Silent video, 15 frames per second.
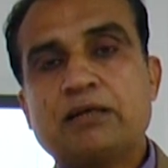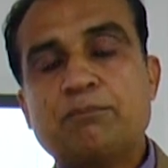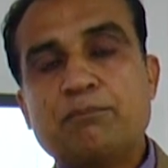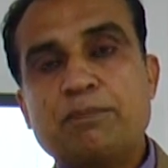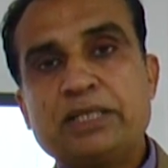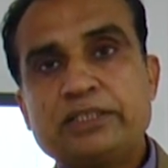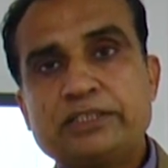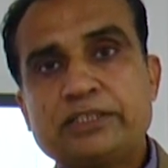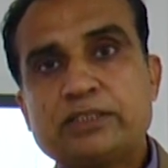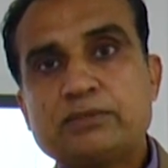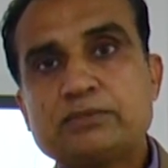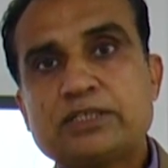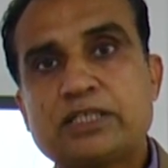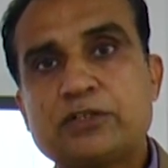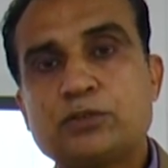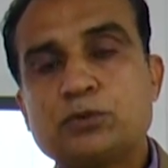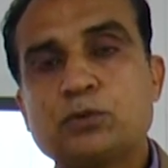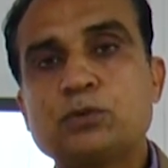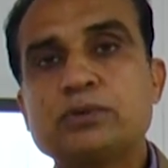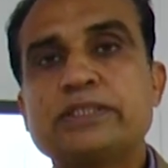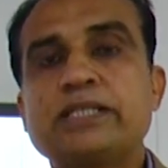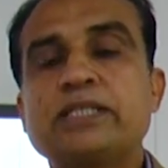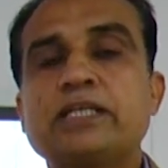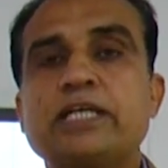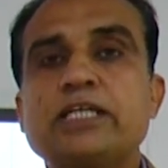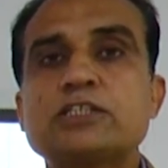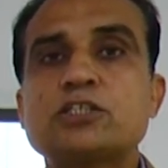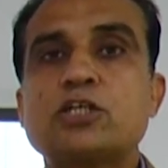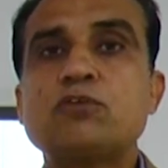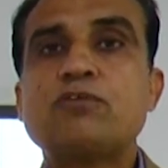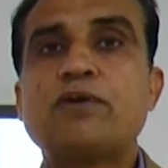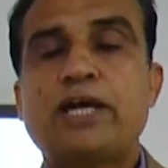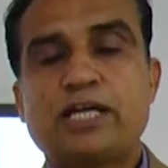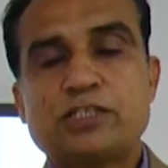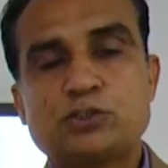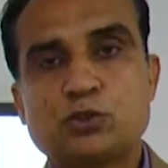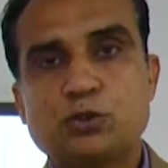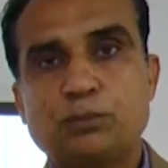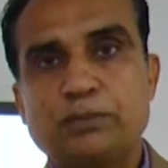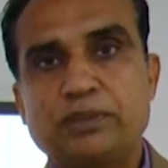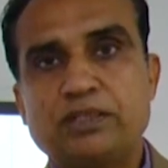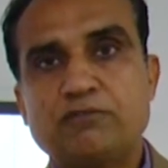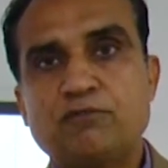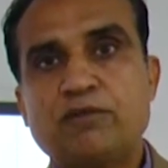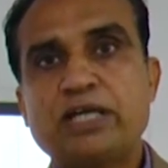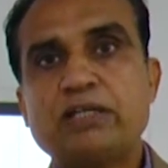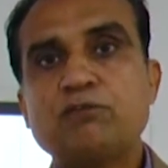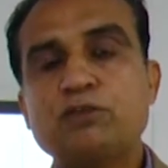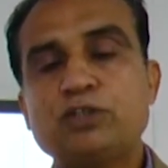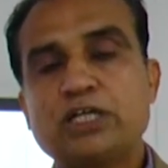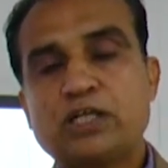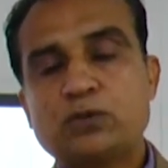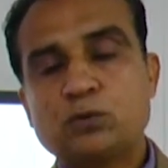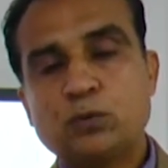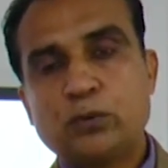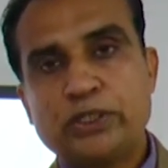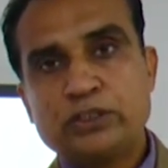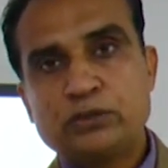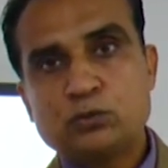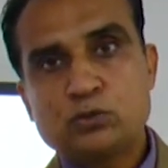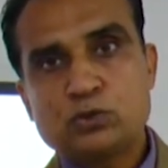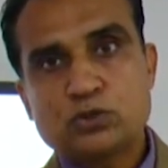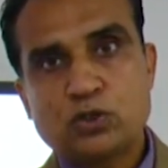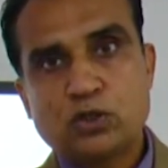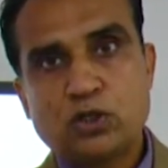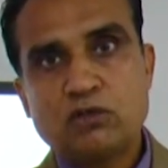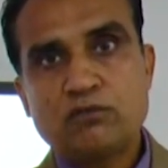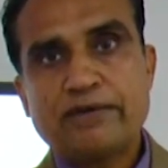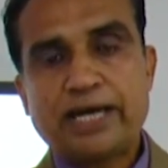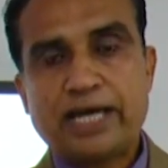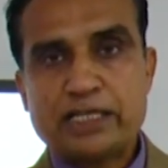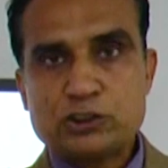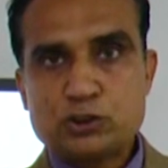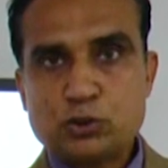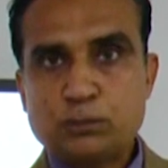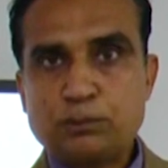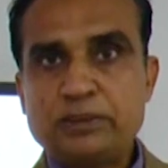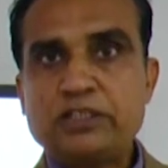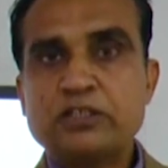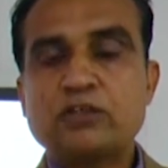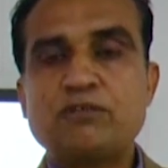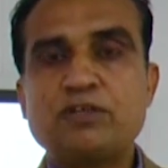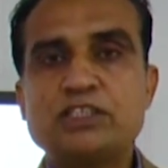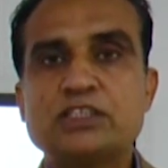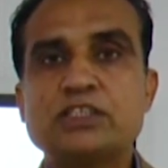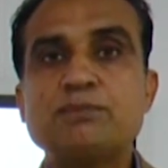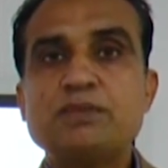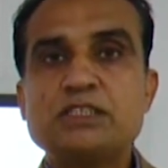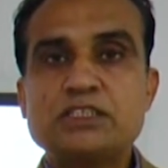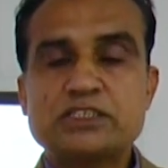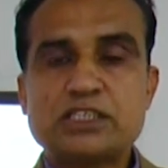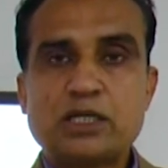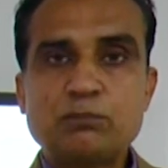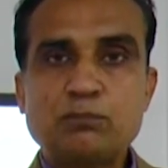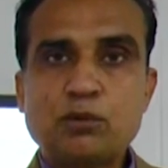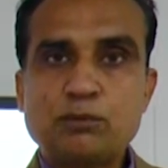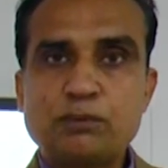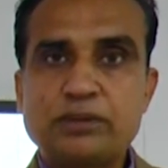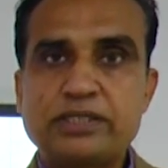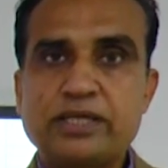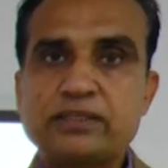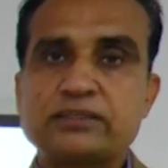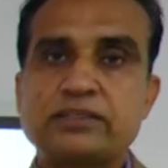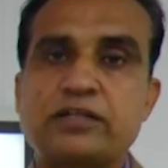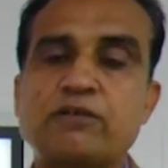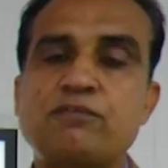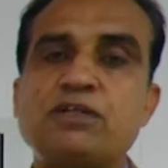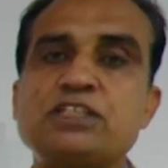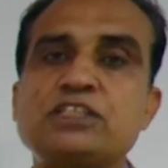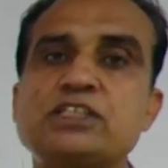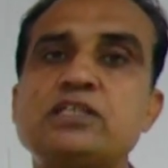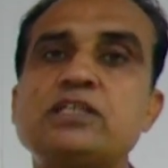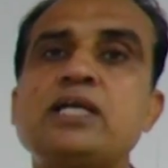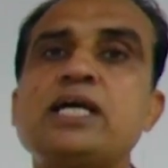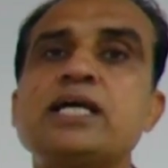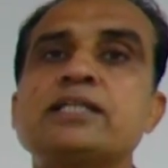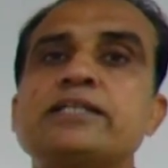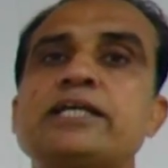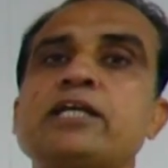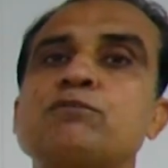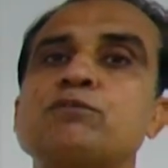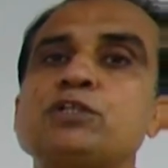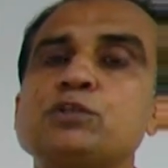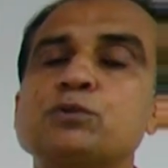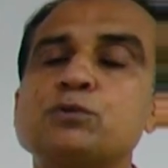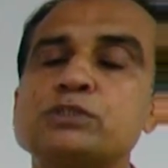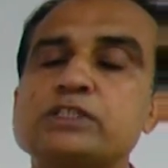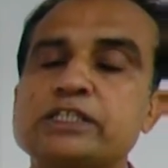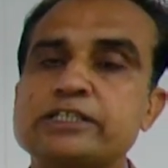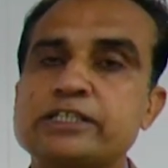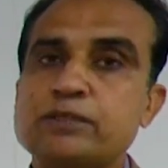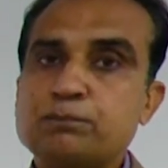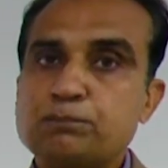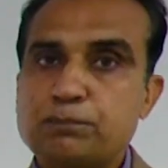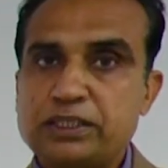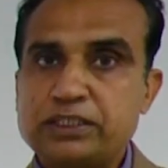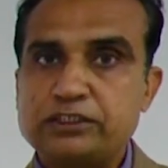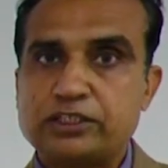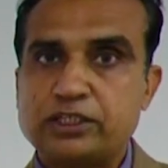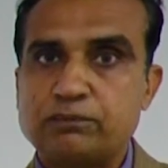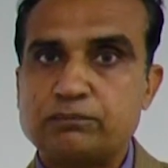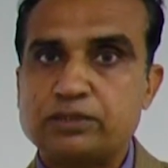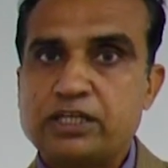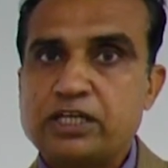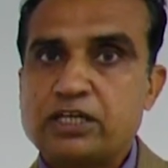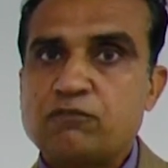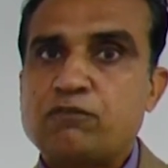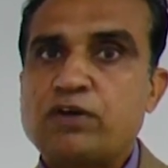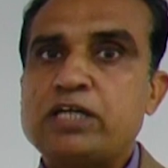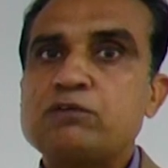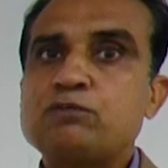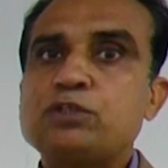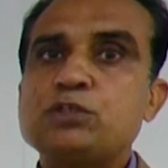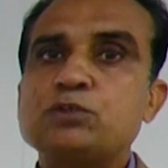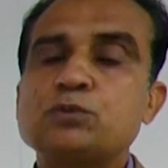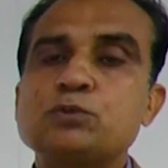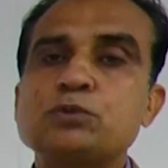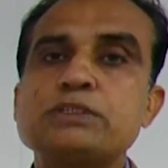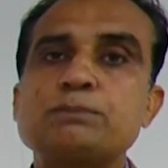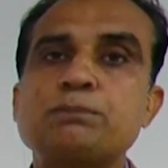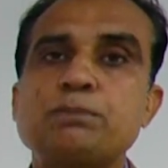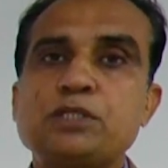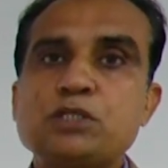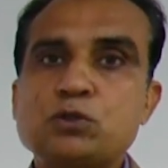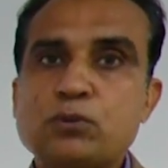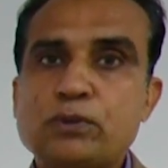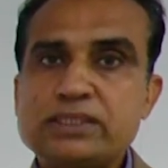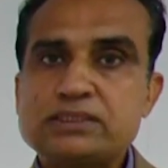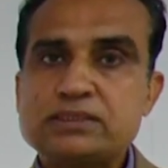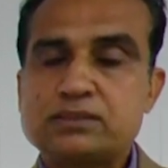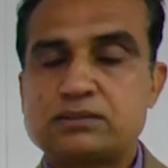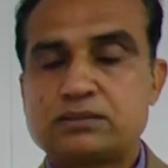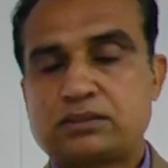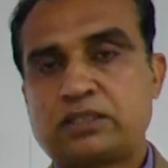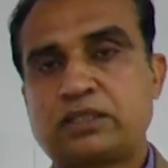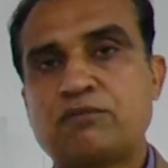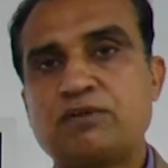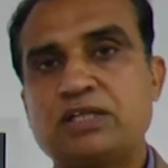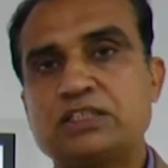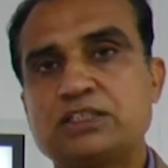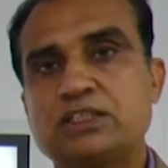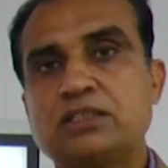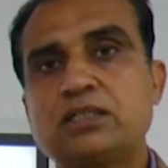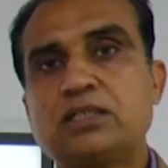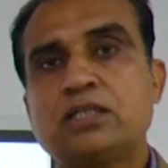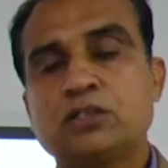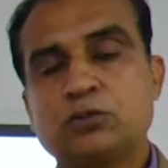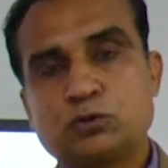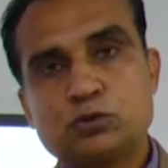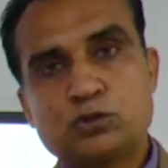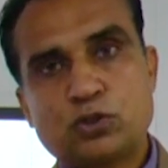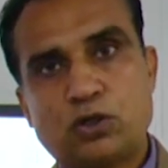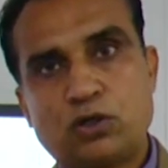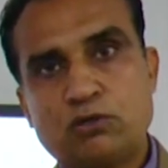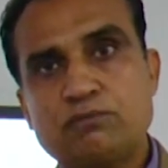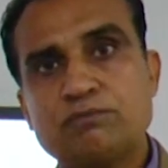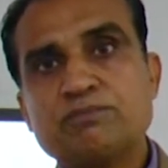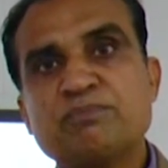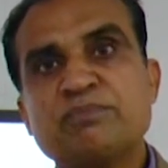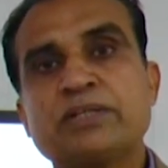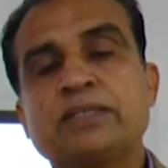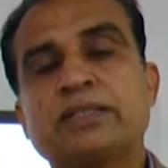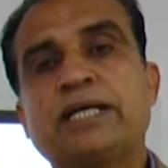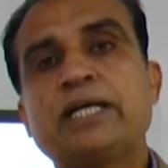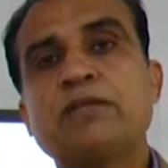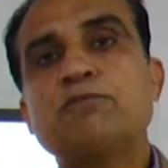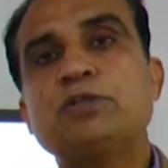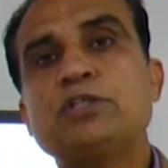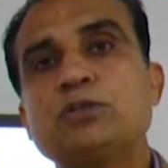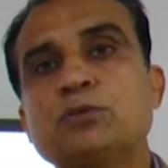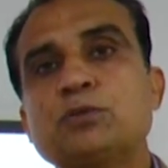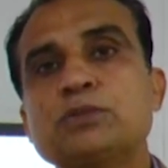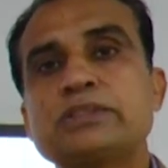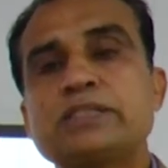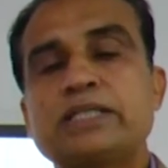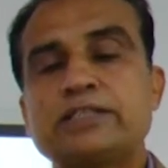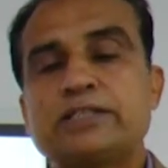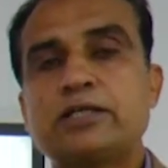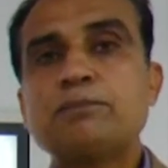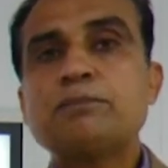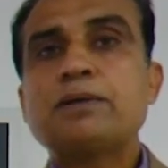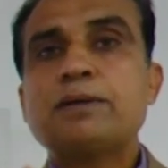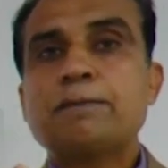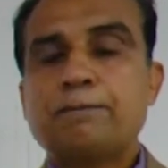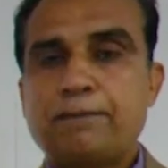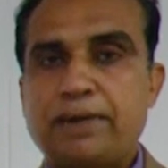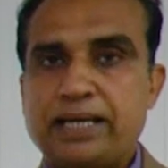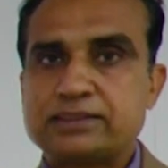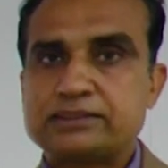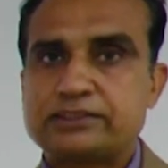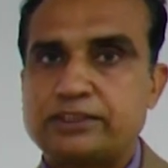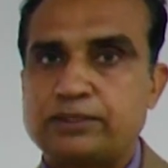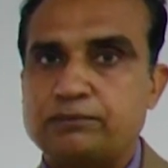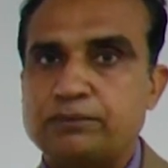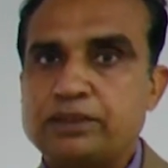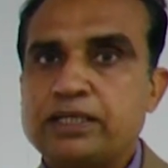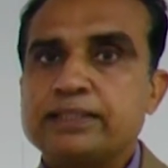Main terms are used in case of SOP. When we are going to solve SOP equation, the sum of product equation, then we use the term main term. When we use EOS equation to solve, then we use the term max term.